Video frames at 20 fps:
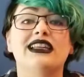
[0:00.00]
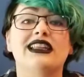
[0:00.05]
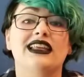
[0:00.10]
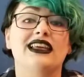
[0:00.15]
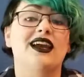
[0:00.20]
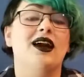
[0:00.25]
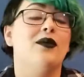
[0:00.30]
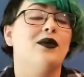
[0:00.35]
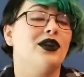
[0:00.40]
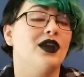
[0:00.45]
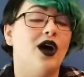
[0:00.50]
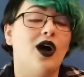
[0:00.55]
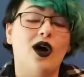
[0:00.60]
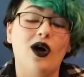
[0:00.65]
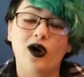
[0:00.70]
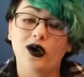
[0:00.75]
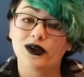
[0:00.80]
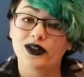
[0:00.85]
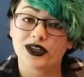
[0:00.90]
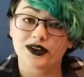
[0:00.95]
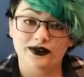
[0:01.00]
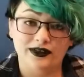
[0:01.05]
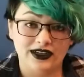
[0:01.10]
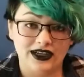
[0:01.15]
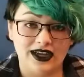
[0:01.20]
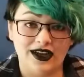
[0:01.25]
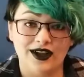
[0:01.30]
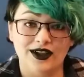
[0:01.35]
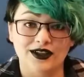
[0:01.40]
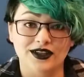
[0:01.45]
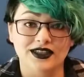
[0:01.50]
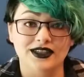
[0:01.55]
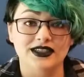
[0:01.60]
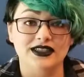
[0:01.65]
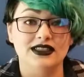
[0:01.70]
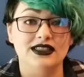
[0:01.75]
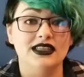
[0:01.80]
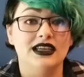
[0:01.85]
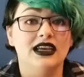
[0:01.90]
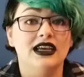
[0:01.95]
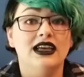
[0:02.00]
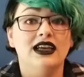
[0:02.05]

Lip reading: They come in all different colors.